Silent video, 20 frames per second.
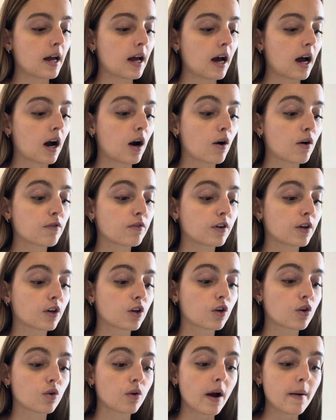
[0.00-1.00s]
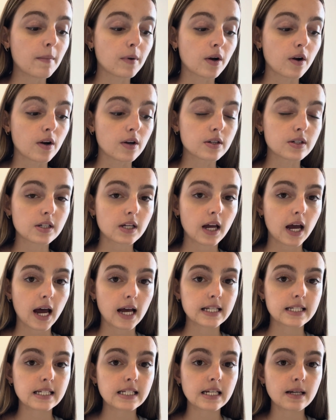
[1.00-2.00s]
However, Kremers
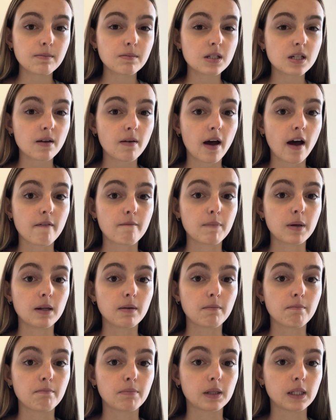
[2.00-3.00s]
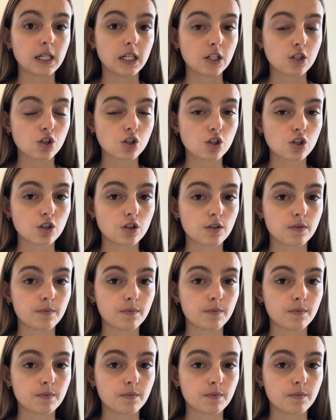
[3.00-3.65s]
had seemed to have been bleached.